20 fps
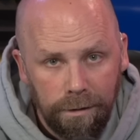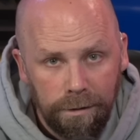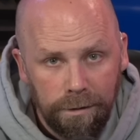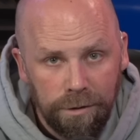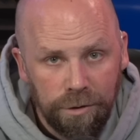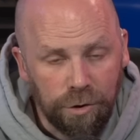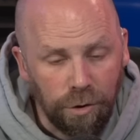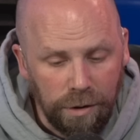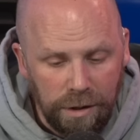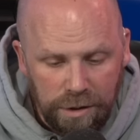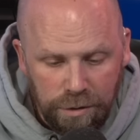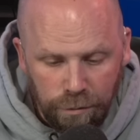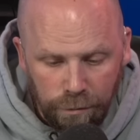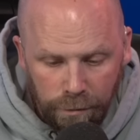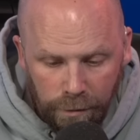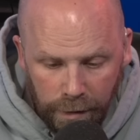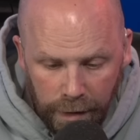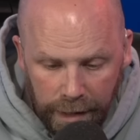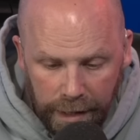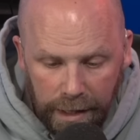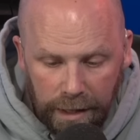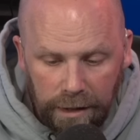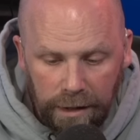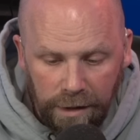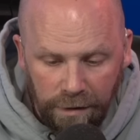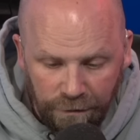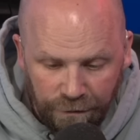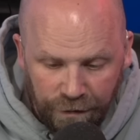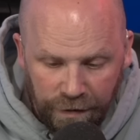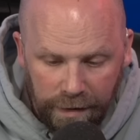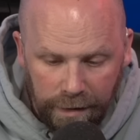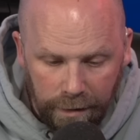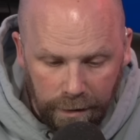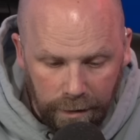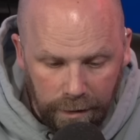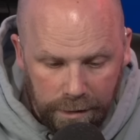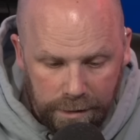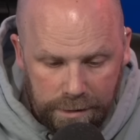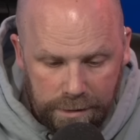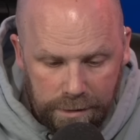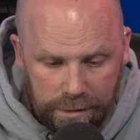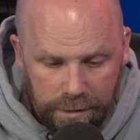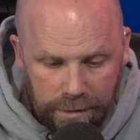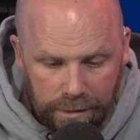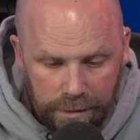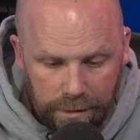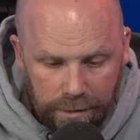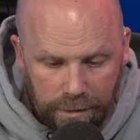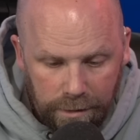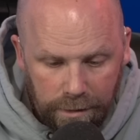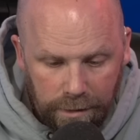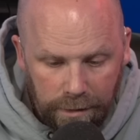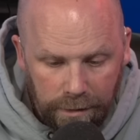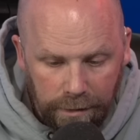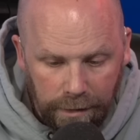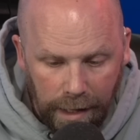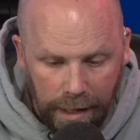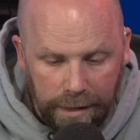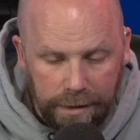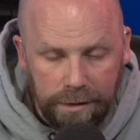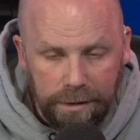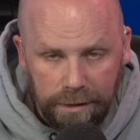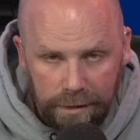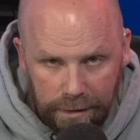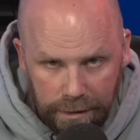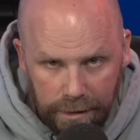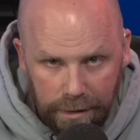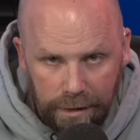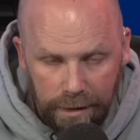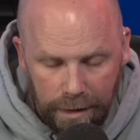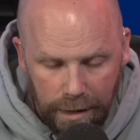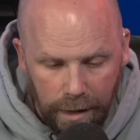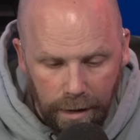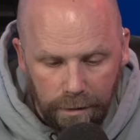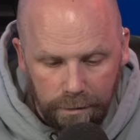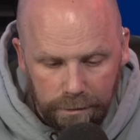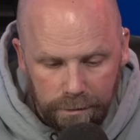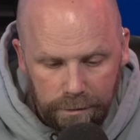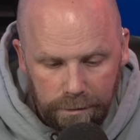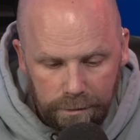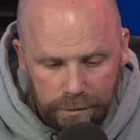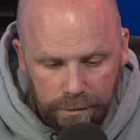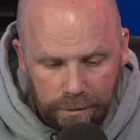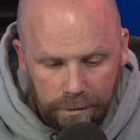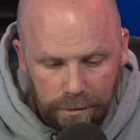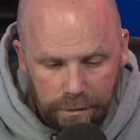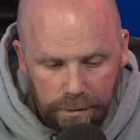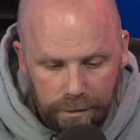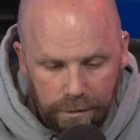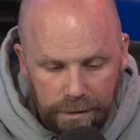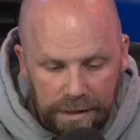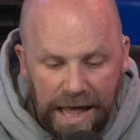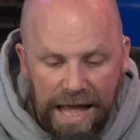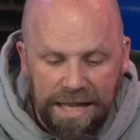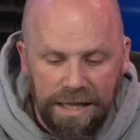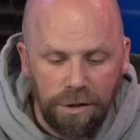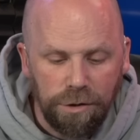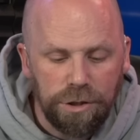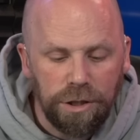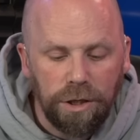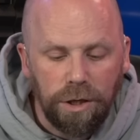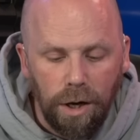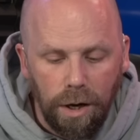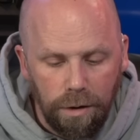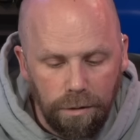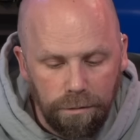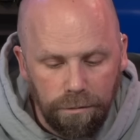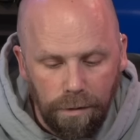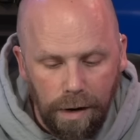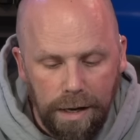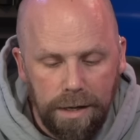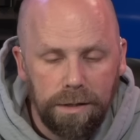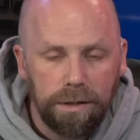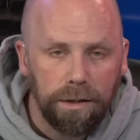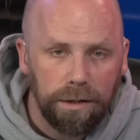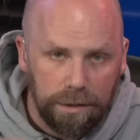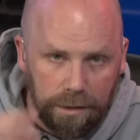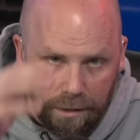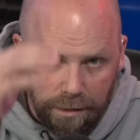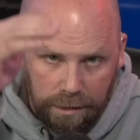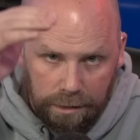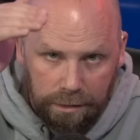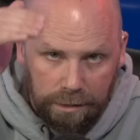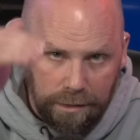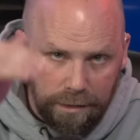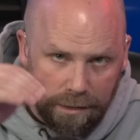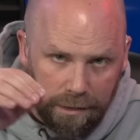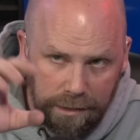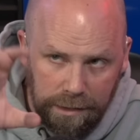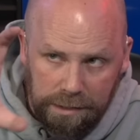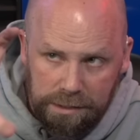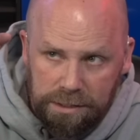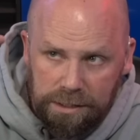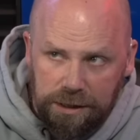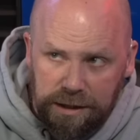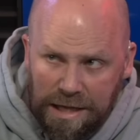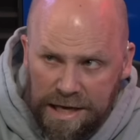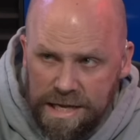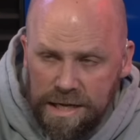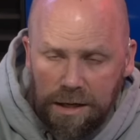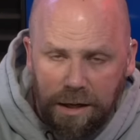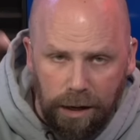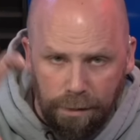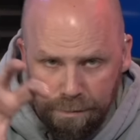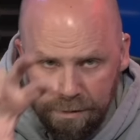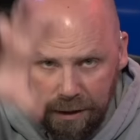So this really feels like, you know, then there's a code, right? This thing comes